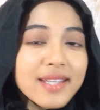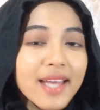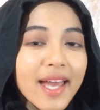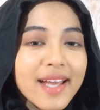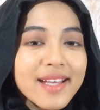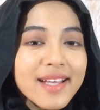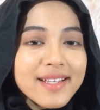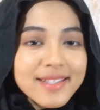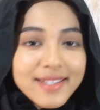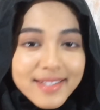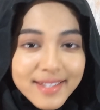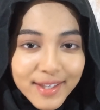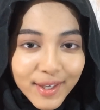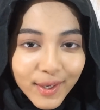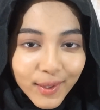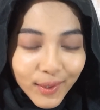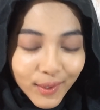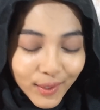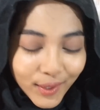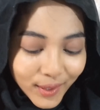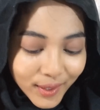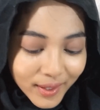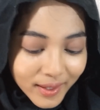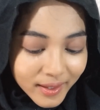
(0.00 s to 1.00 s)

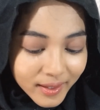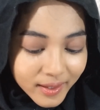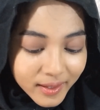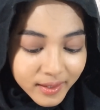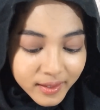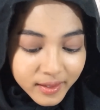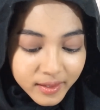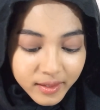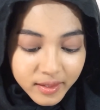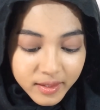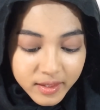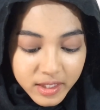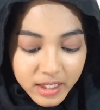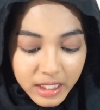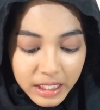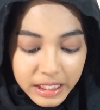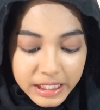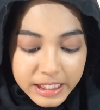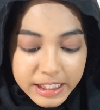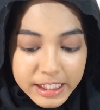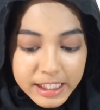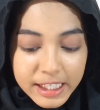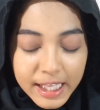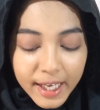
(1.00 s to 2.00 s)
sexier,
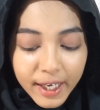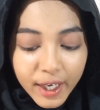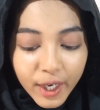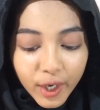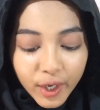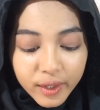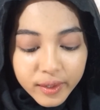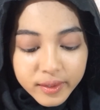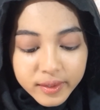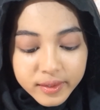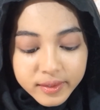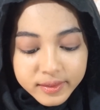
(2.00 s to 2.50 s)
just like her.